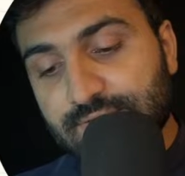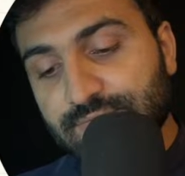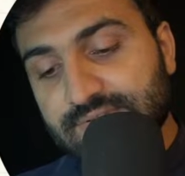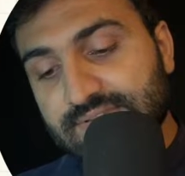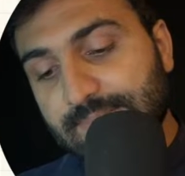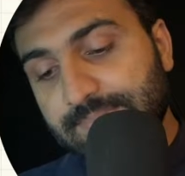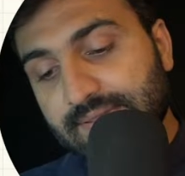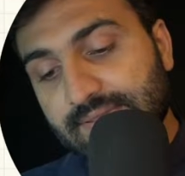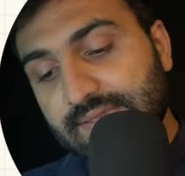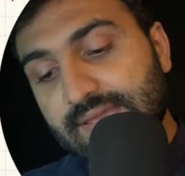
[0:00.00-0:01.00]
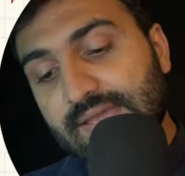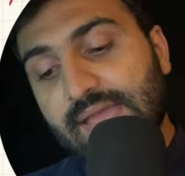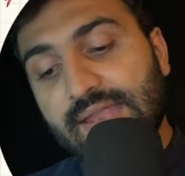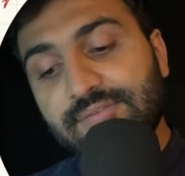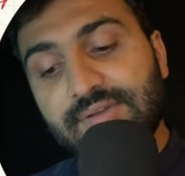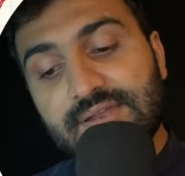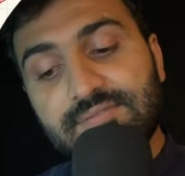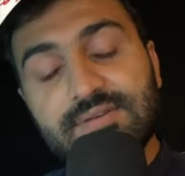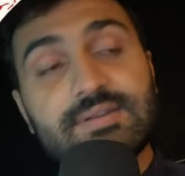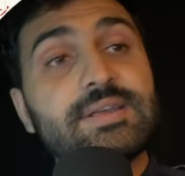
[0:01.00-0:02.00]
to this API, and
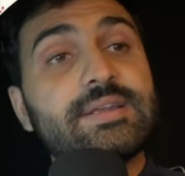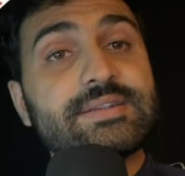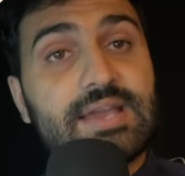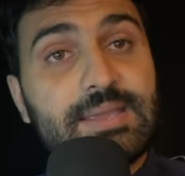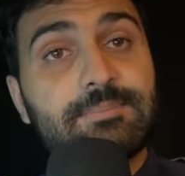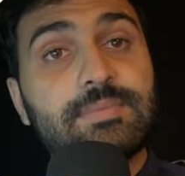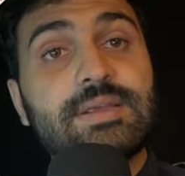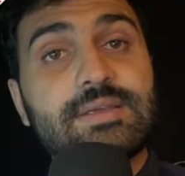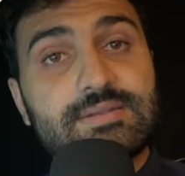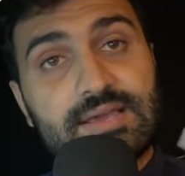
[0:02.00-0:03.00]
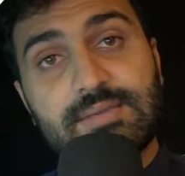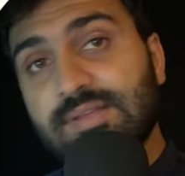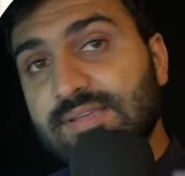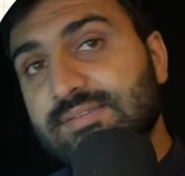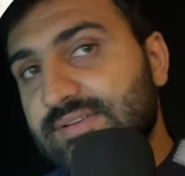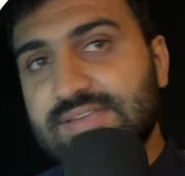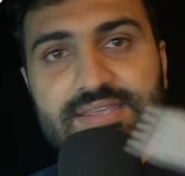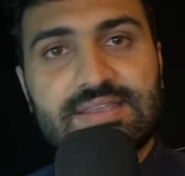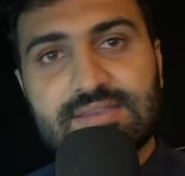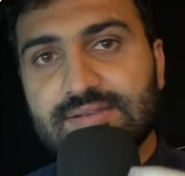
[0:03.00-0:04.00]
whenever time like
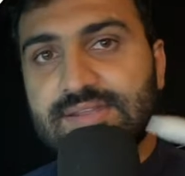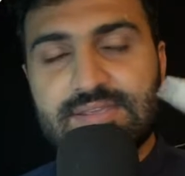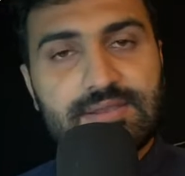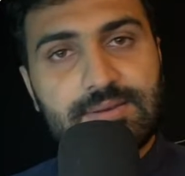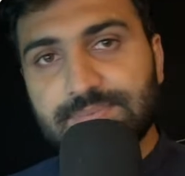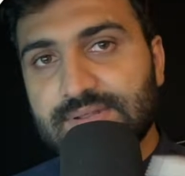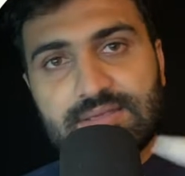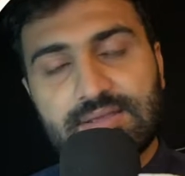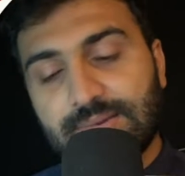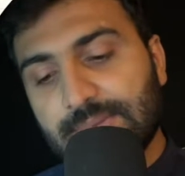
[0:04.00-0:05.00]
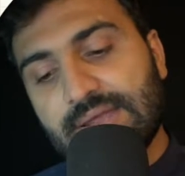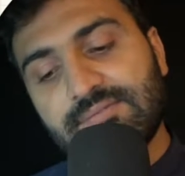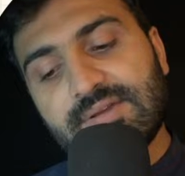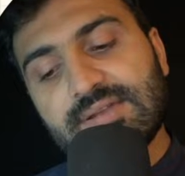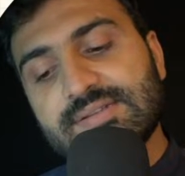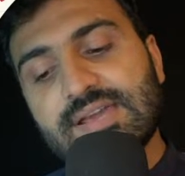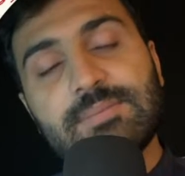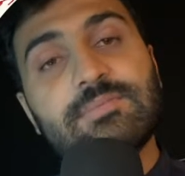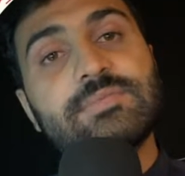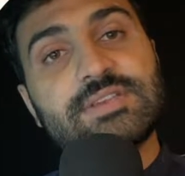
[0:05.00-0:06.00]
ticking up, and when
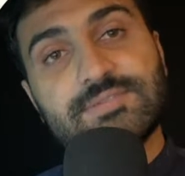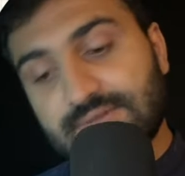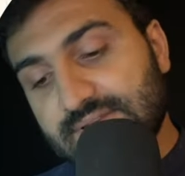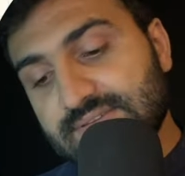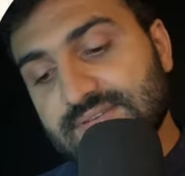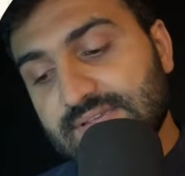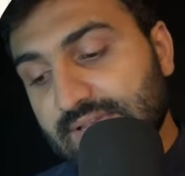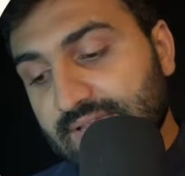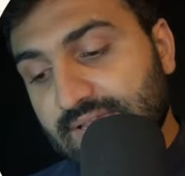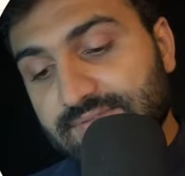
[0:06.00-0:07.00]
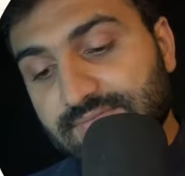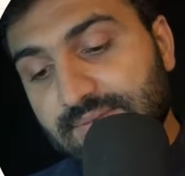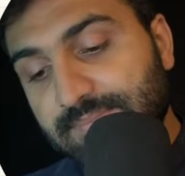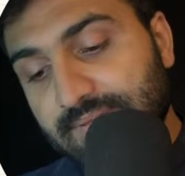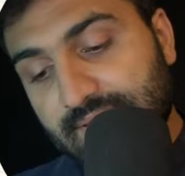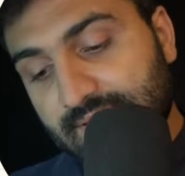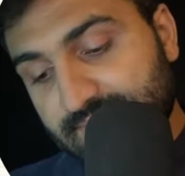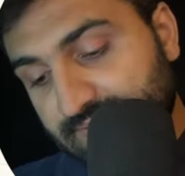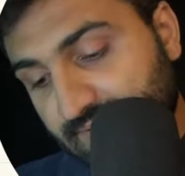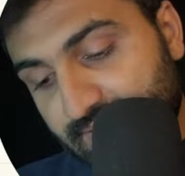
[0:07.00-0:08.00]
time just finished, it will be
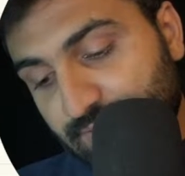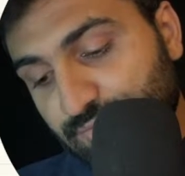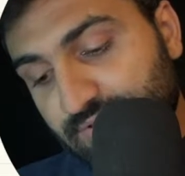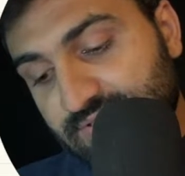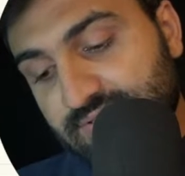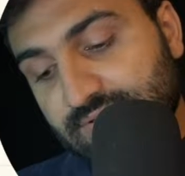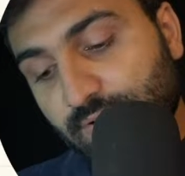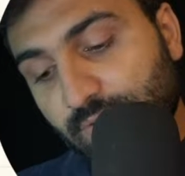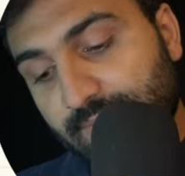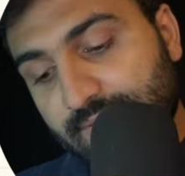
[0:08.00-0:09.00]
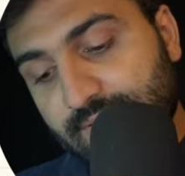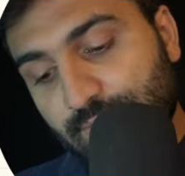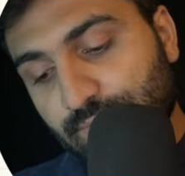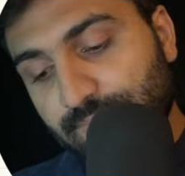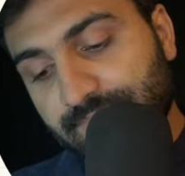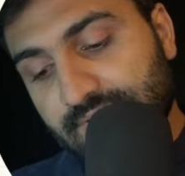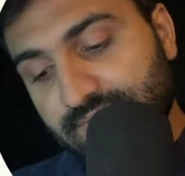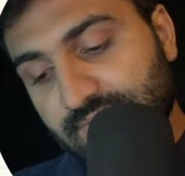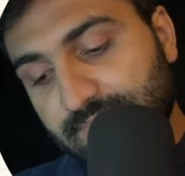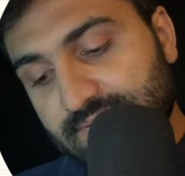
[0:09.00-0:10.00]
assigned to this callback queue. It
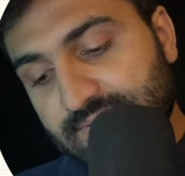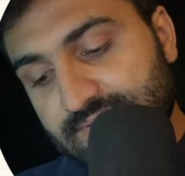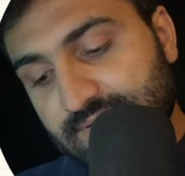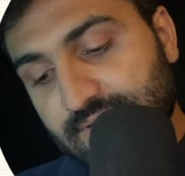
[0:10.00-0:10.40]
will be just